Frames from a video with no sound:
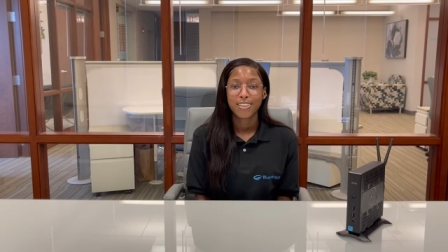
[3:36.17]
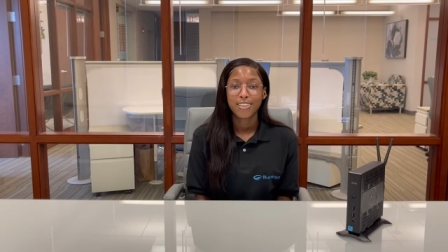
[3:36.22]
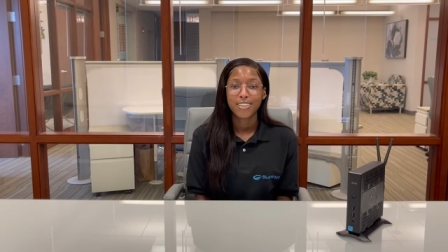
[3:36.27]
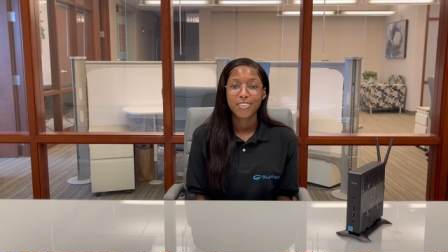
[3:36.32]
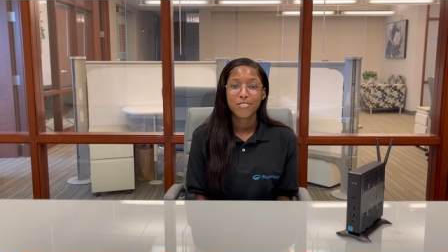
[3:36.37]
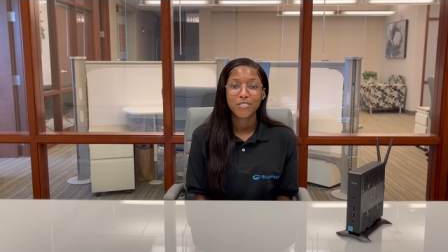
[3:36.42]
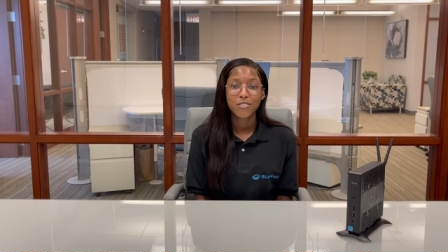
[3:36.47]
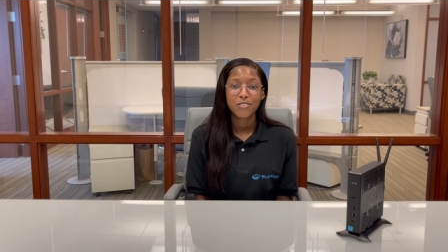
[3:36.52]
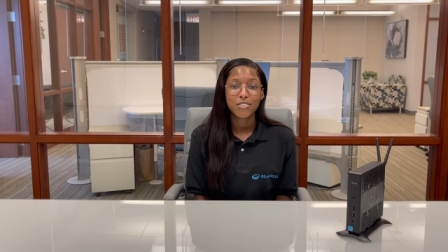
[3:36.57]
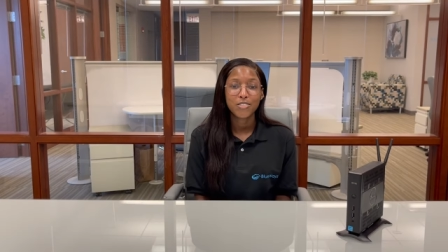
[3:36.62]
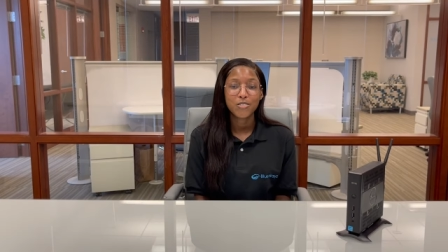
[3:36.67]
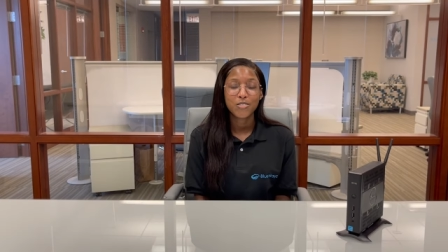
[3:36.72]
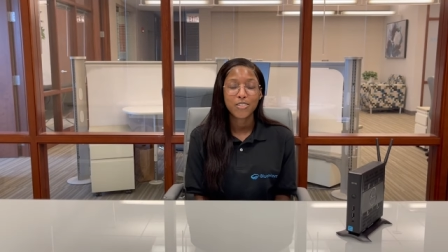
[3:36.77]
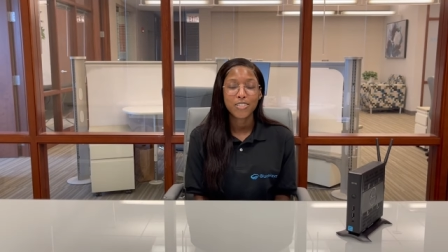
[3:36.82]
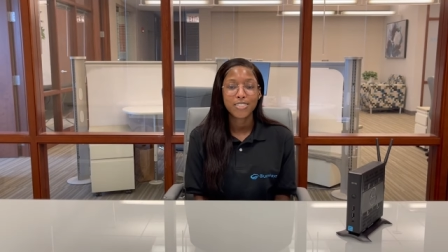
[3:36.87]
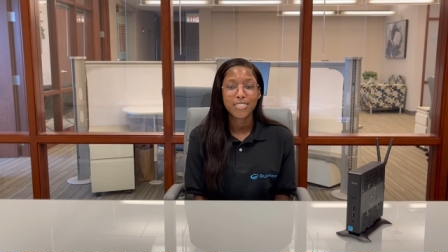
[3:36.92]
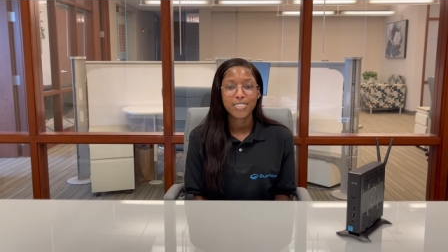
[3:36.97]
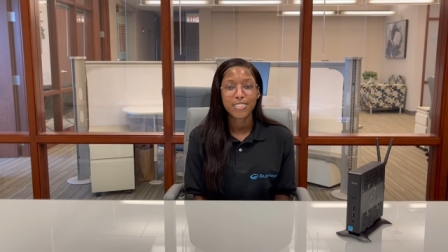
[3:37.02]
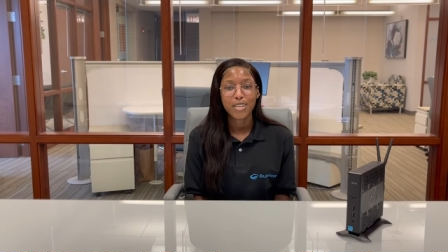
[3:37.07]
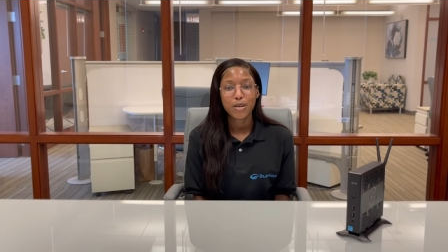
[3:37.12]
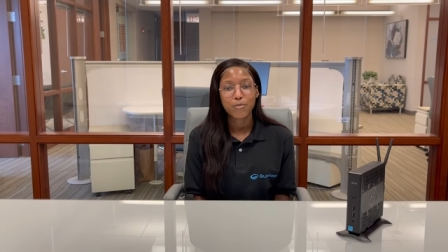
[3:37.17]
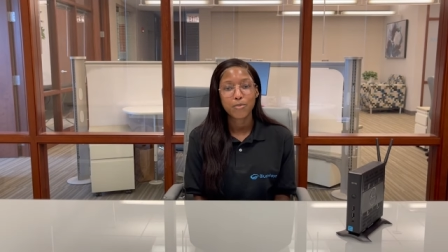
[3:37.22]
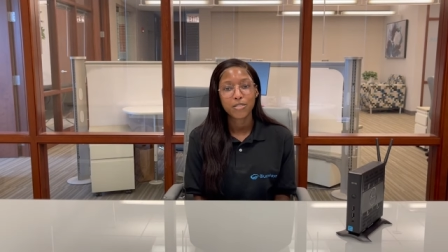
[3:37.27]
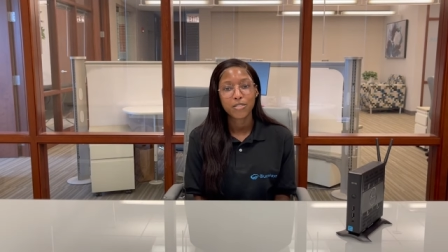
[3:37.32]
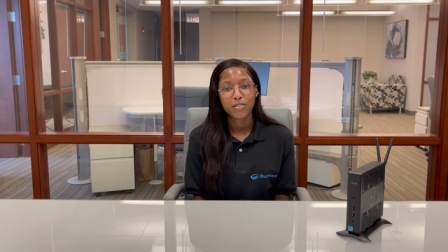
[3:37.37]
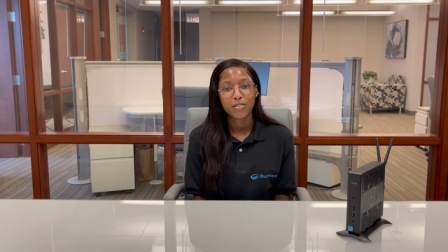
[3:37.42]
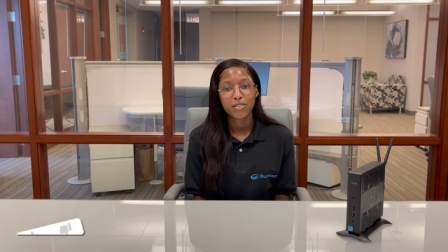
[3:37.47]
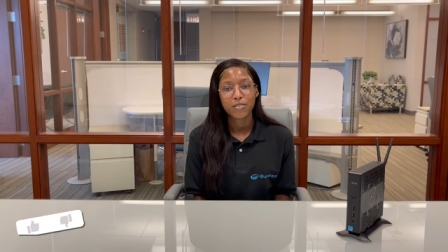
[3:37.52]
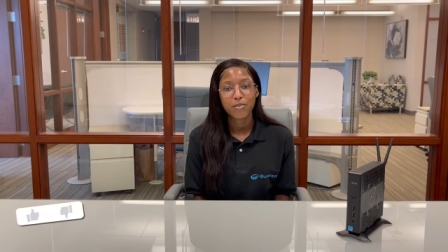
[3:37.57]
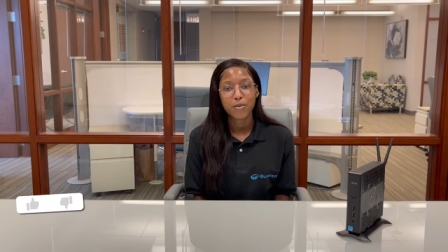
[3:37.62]
If you enjoyed this
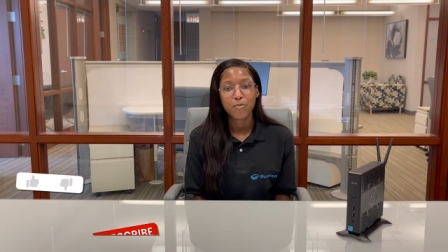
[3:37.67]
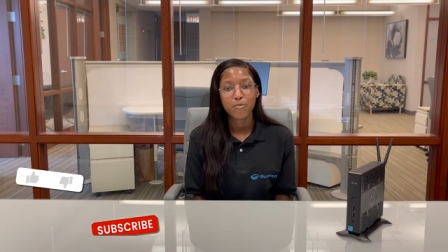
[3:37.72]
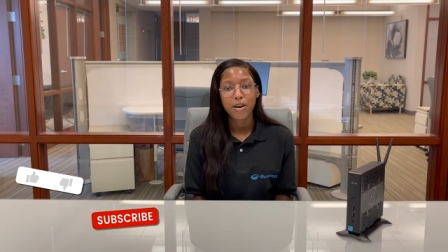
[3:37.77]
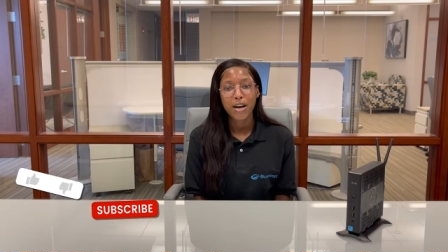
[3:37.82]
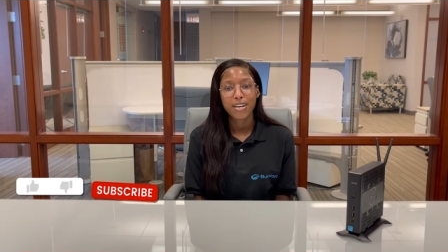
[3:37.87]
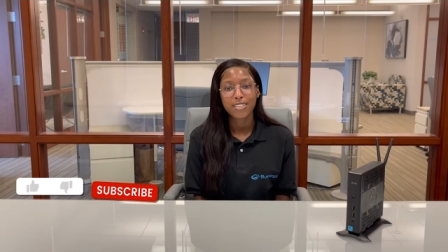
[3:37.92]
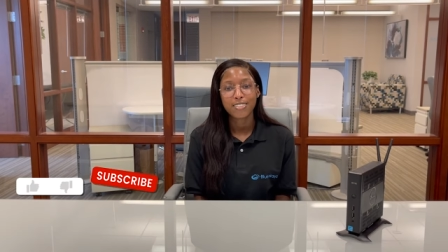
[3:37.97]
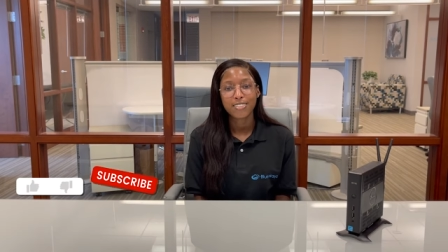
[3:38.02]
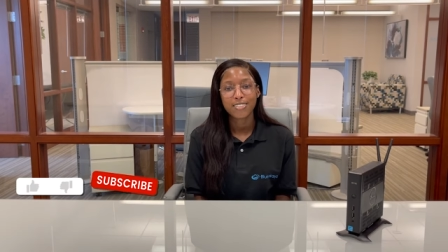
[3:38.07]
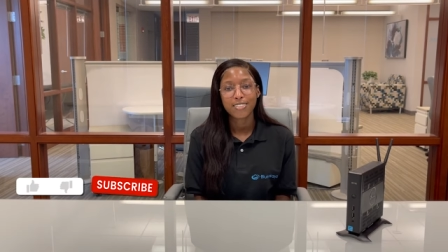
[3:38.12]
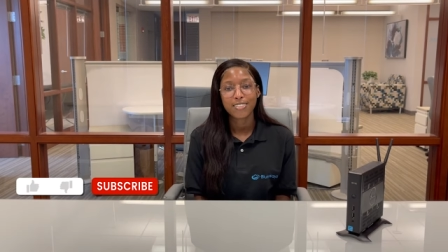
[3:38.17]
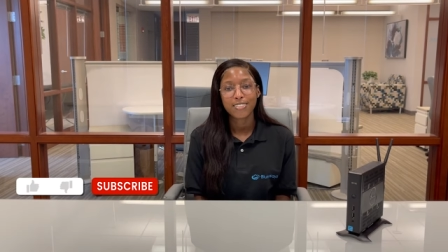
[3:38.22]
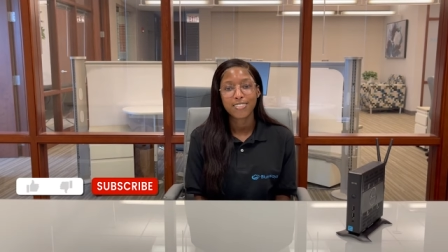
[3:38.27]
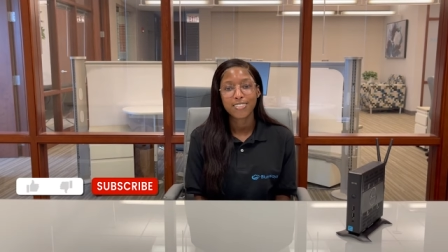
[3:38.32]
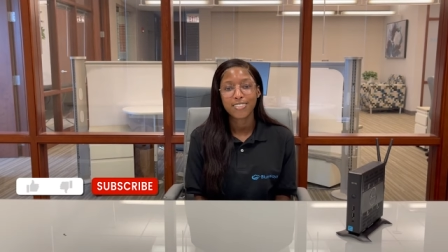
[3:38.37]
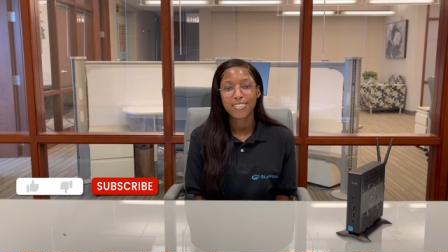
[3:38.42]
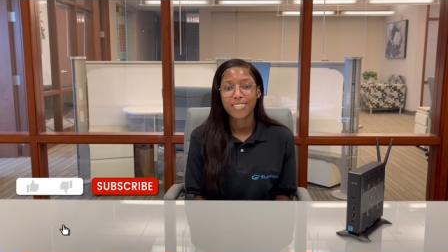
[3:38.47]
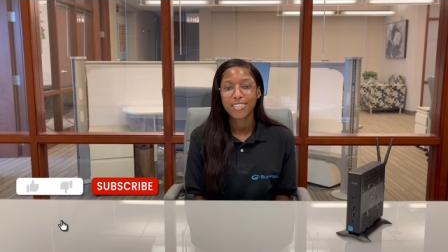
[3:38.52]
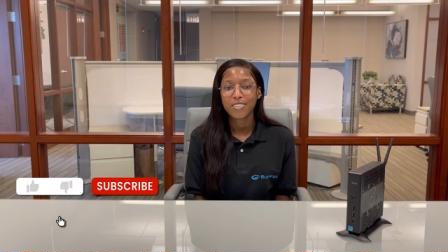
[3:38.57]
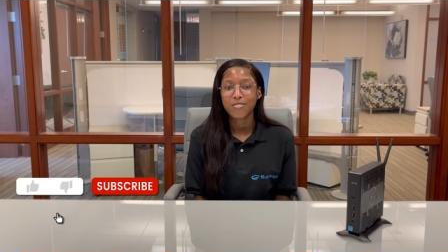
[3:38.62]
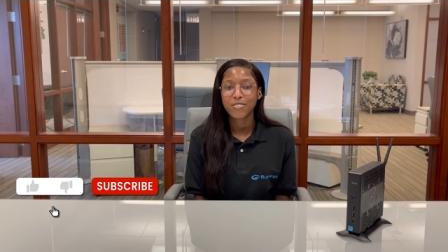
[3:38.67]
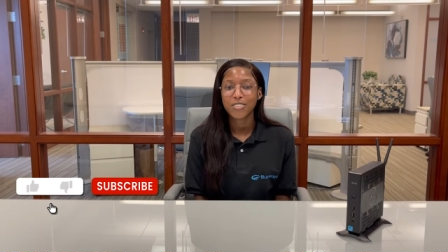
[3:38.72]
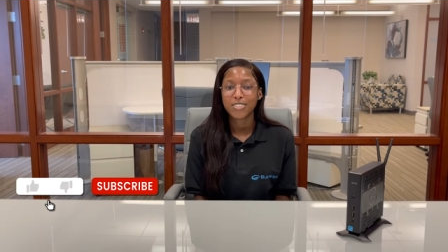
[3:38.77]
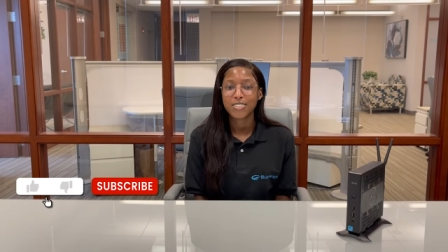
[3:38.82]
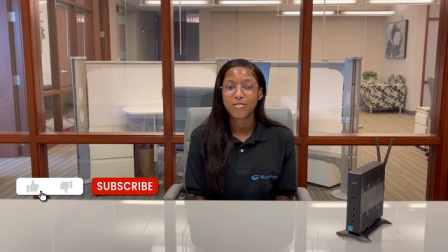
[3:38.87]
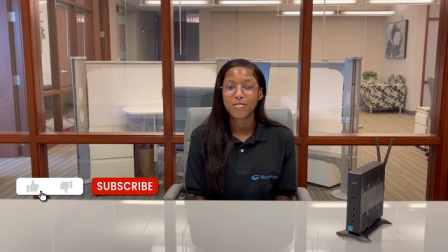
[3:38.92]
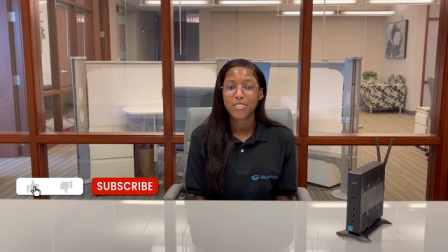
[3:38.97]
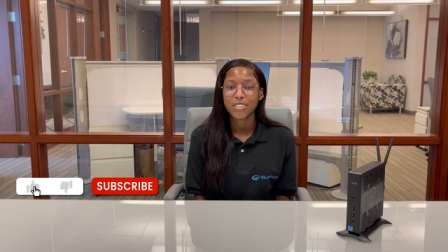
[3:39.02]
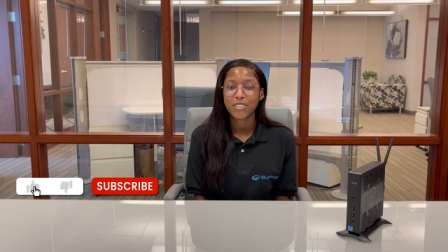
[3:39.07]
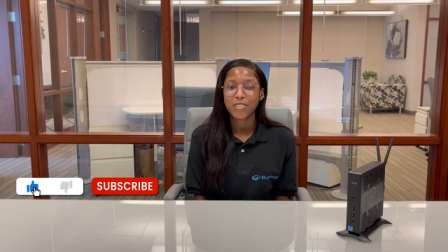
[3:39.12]
episode of Unbox It, give this
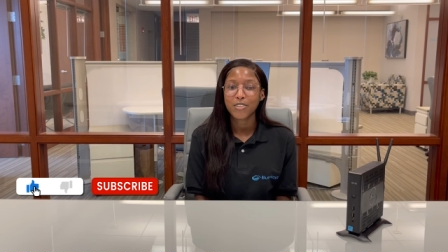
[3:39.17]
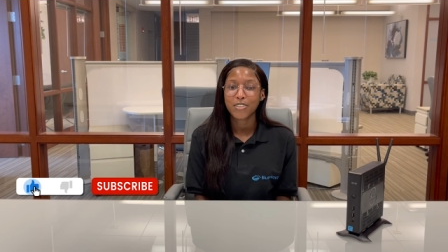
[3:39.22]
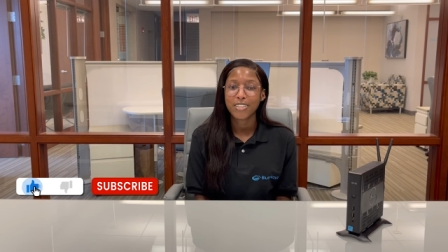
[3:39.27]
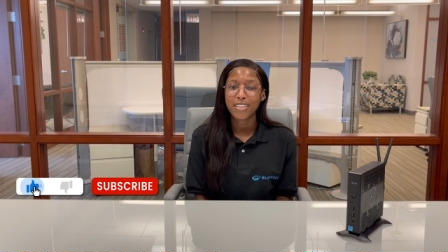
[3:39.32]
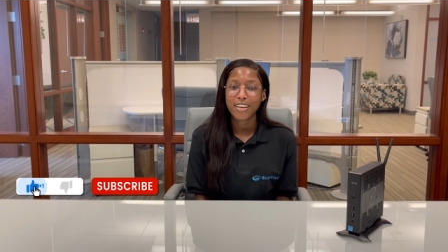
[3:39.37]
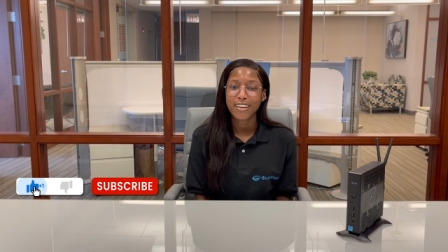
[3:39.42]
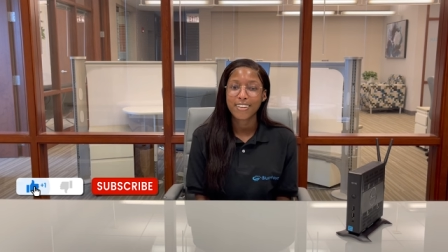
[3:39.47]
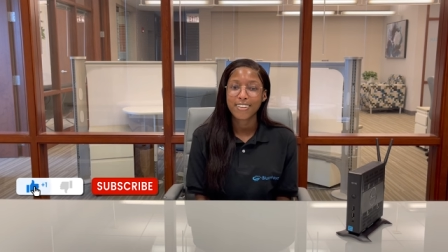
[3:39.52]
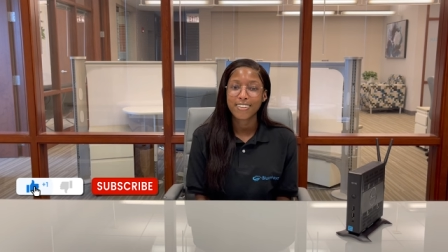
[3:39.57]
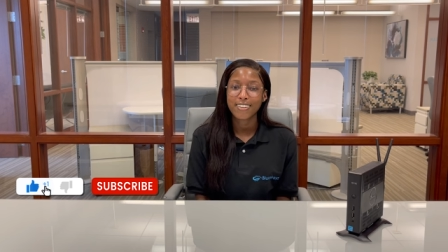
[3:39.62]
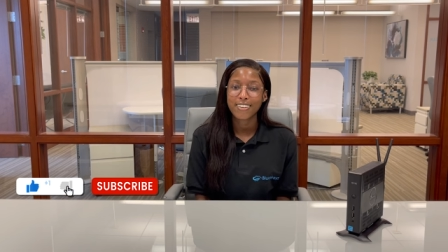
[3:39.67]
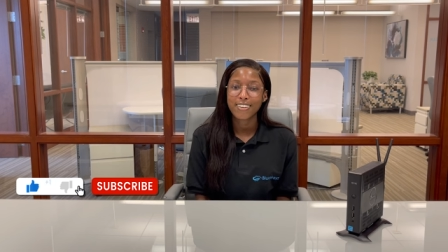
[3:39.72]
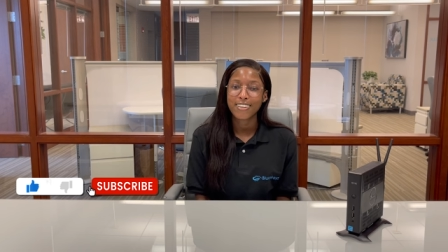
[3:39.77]
video a like,